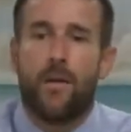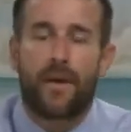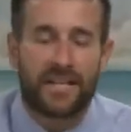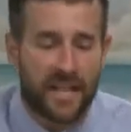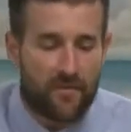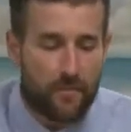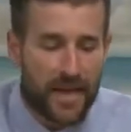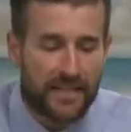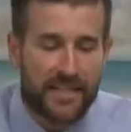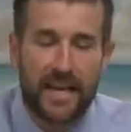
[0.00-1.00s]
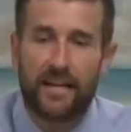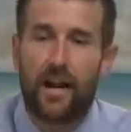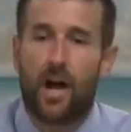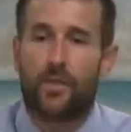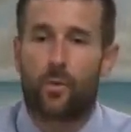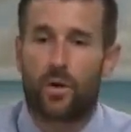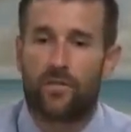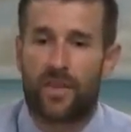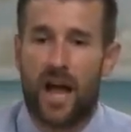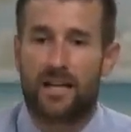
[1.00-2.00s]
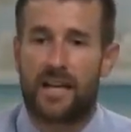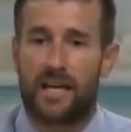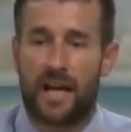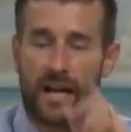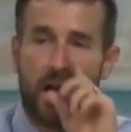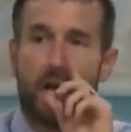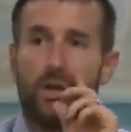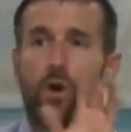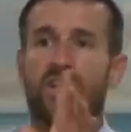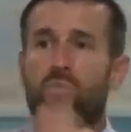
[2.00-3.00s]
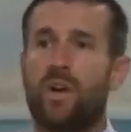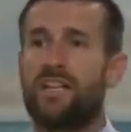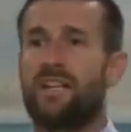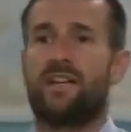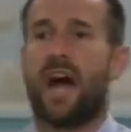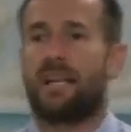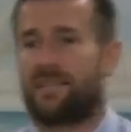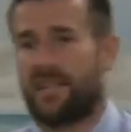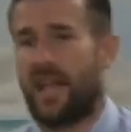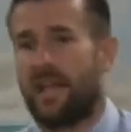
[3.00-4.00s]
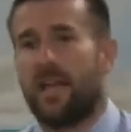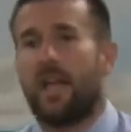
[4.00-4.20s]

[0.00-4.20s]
Because I've meditated on the word of God day and night. Notice what he did not say.